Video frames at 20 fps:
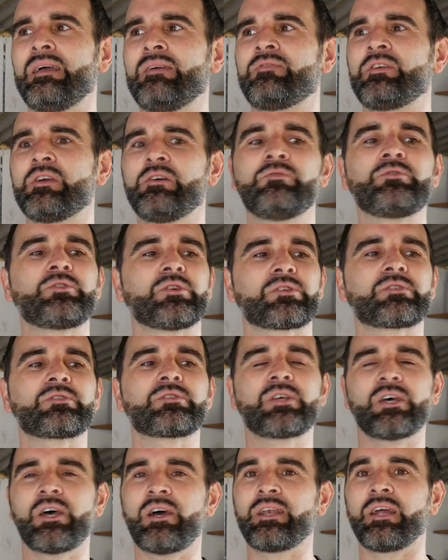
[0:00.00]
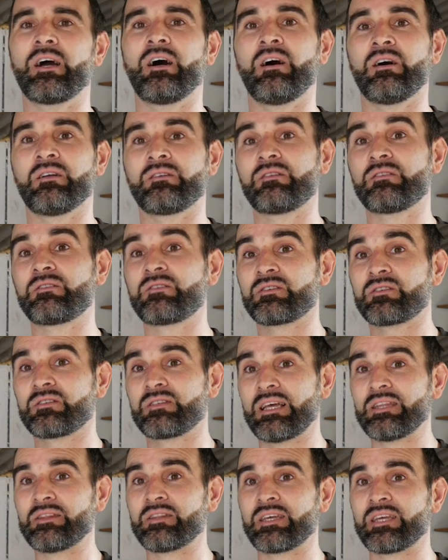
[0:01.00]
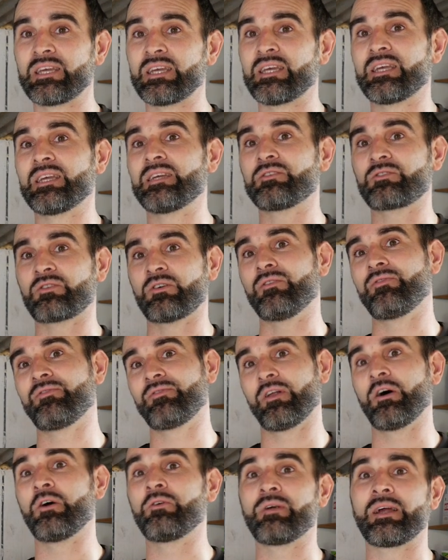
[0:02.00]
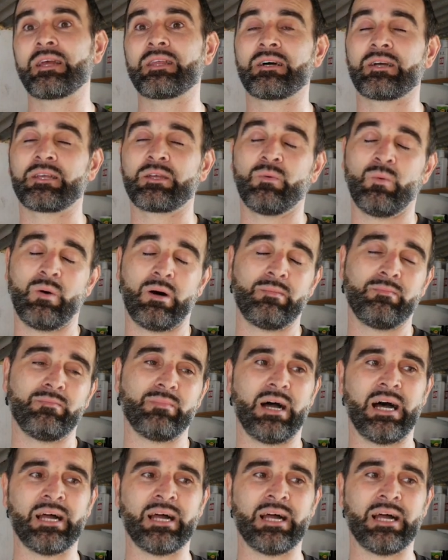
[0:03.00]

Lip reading: If you just turn it on, set the sort of flow rate that you want,